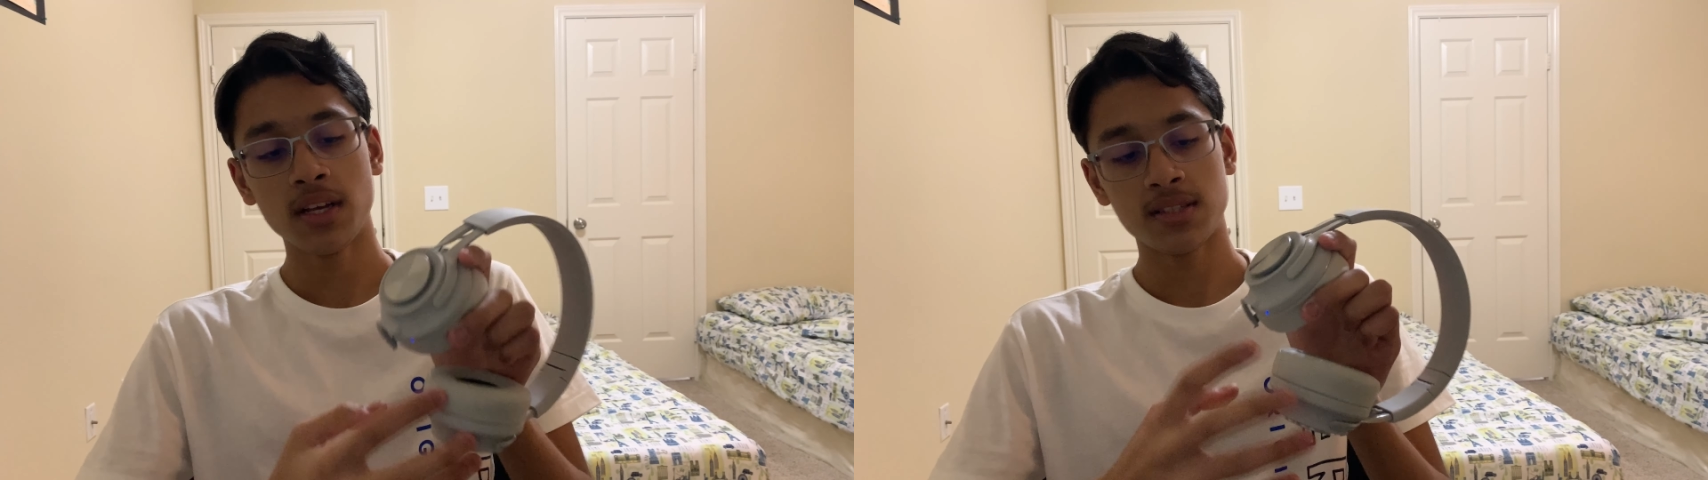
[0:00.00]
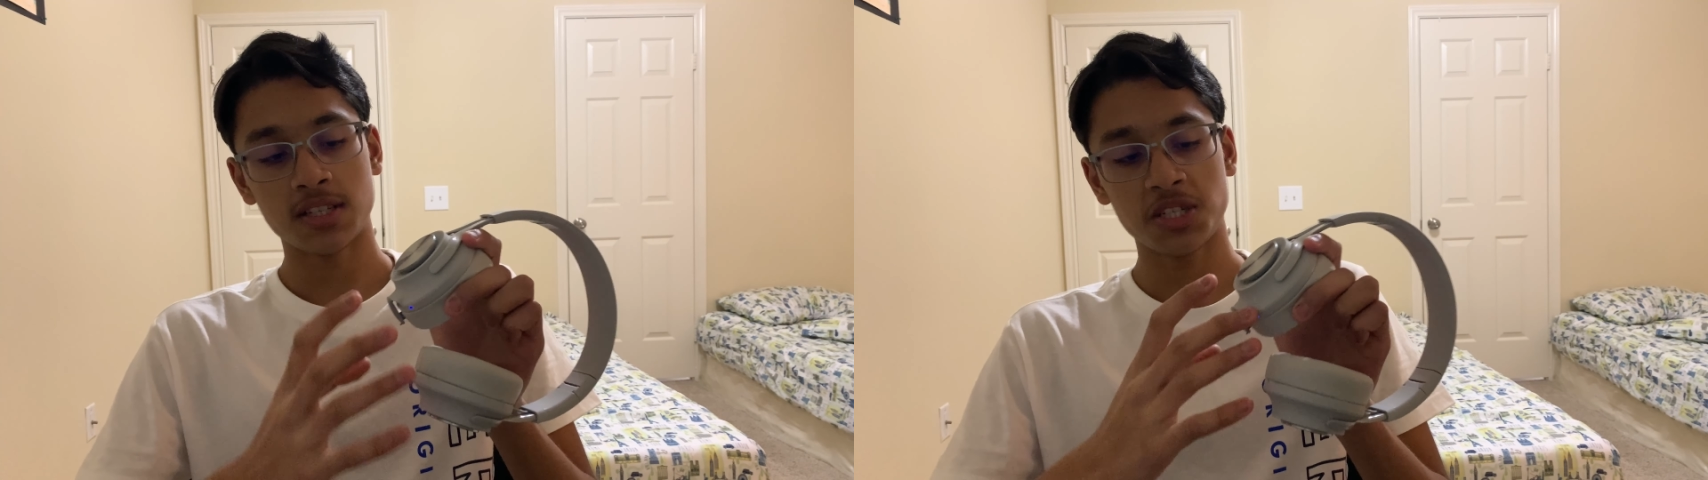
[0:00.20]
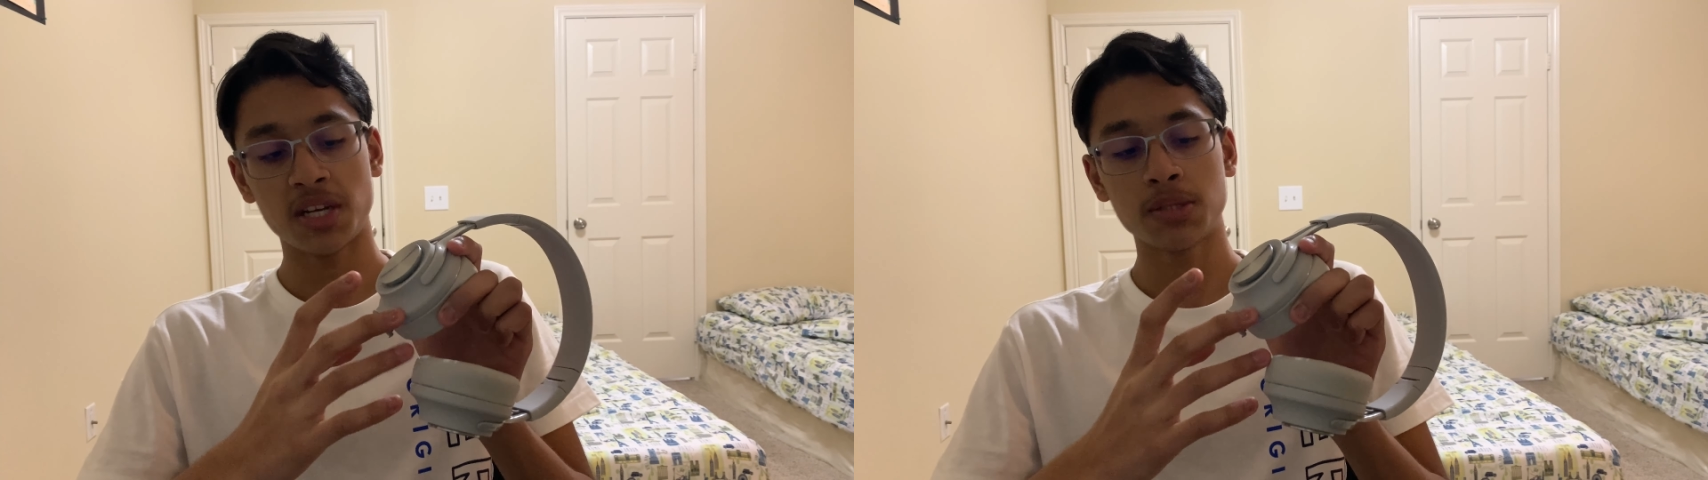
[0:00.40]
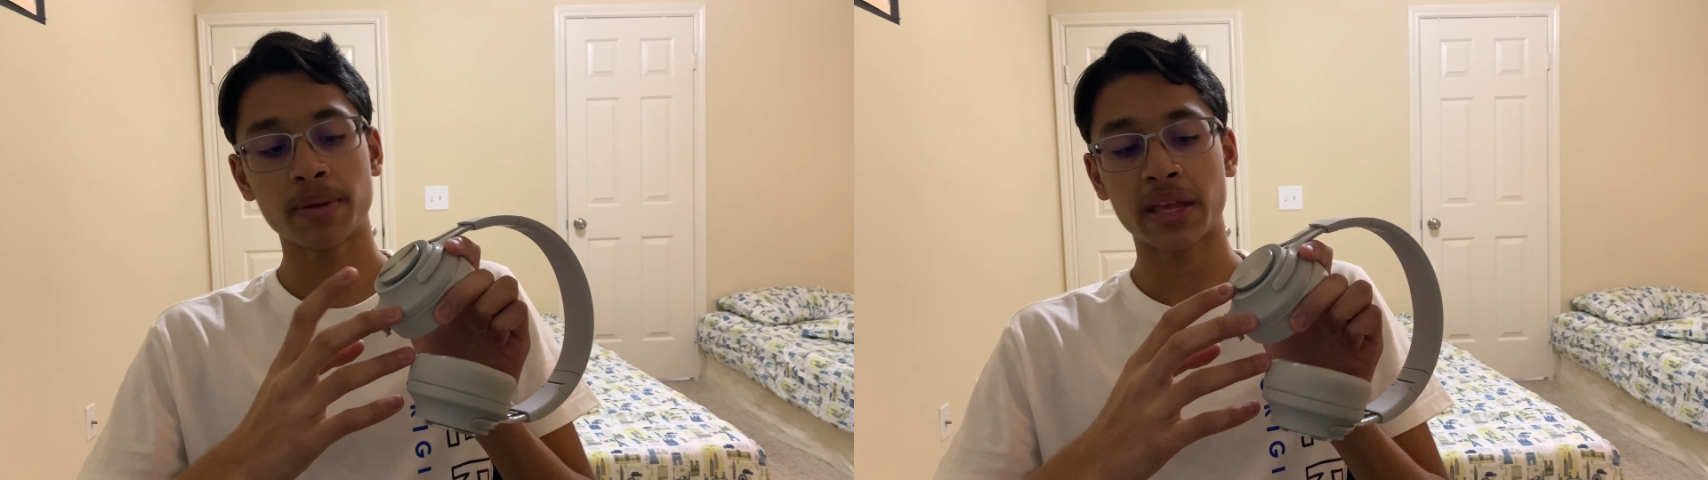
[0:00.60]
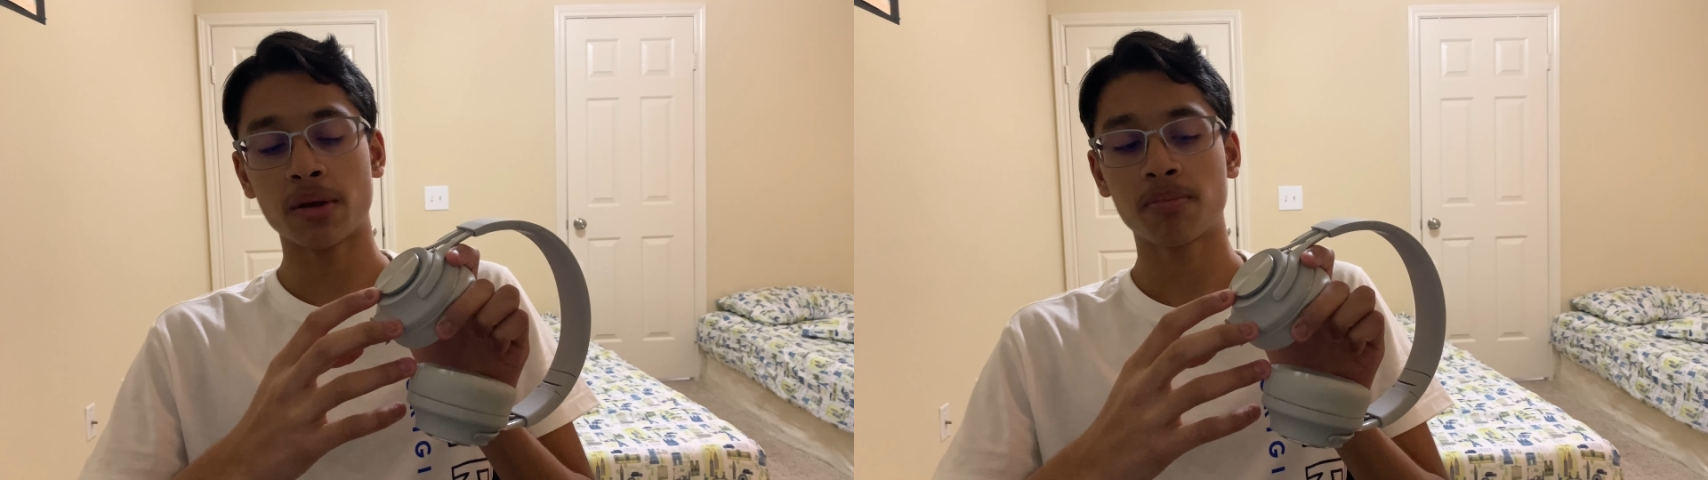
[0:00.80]
such as
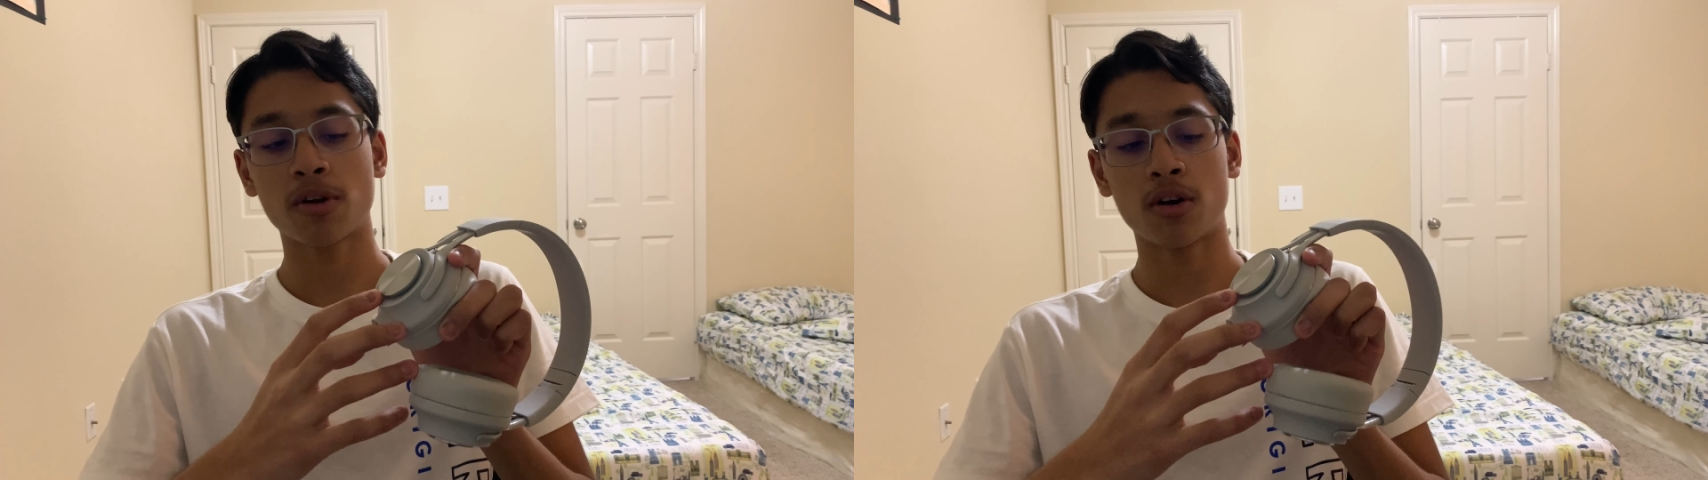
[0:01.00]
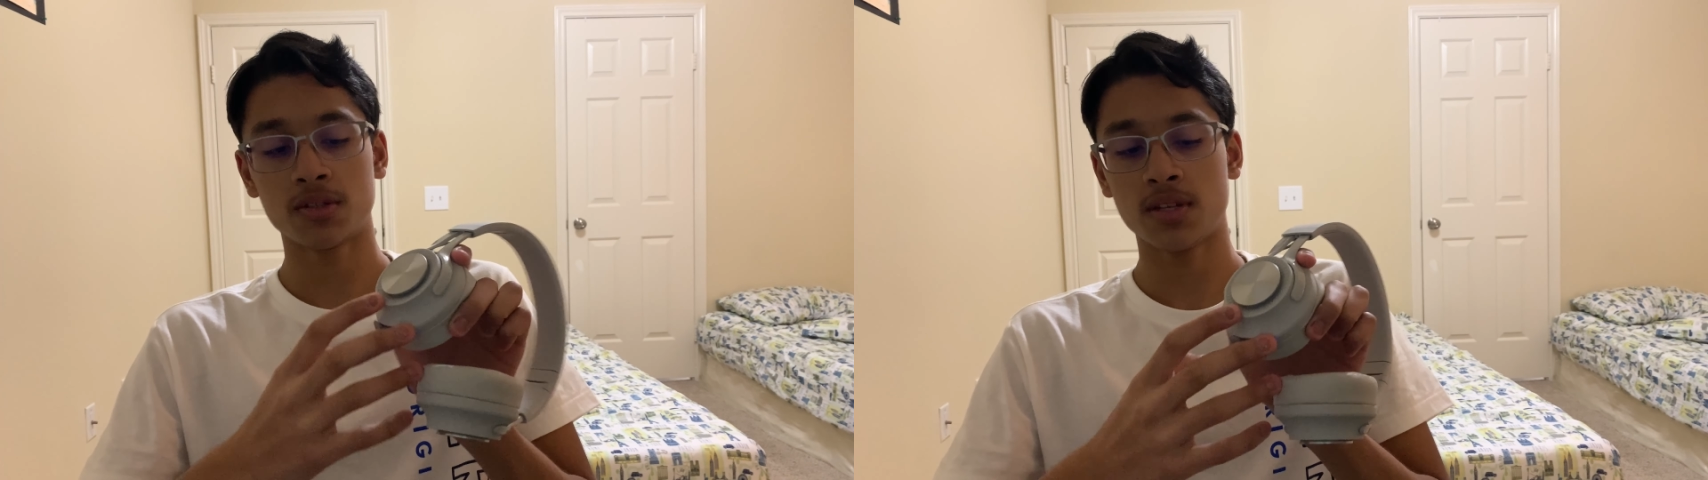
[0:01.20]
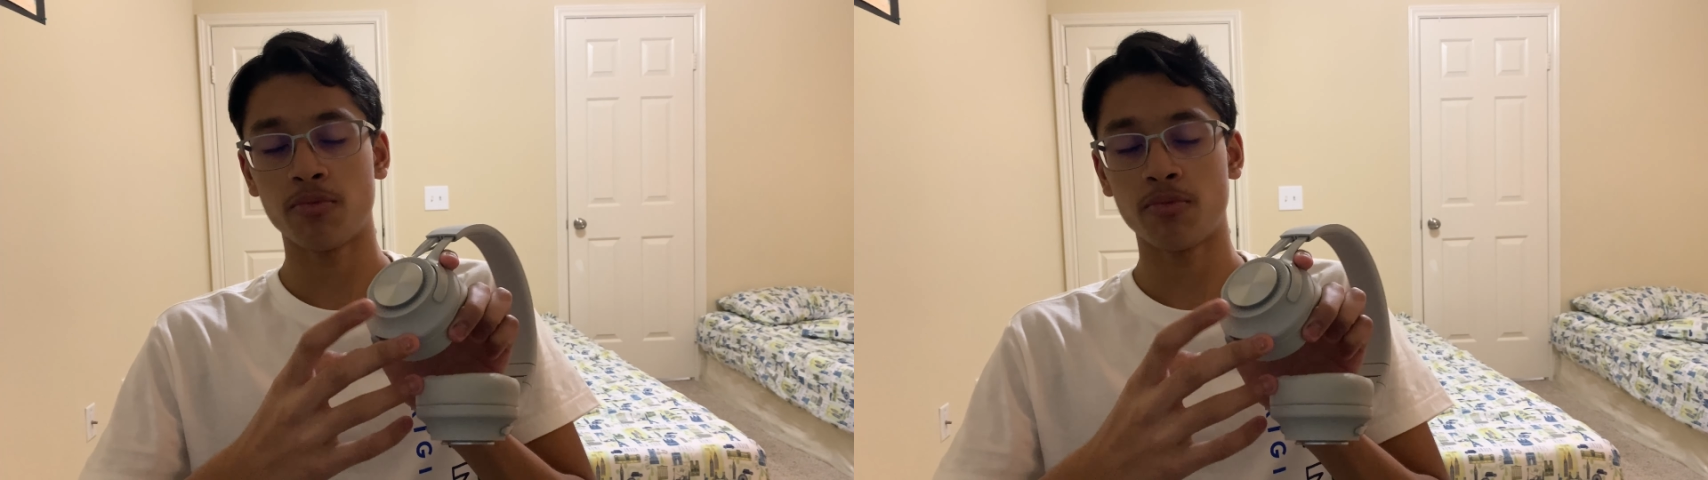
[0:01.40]
picking up calls,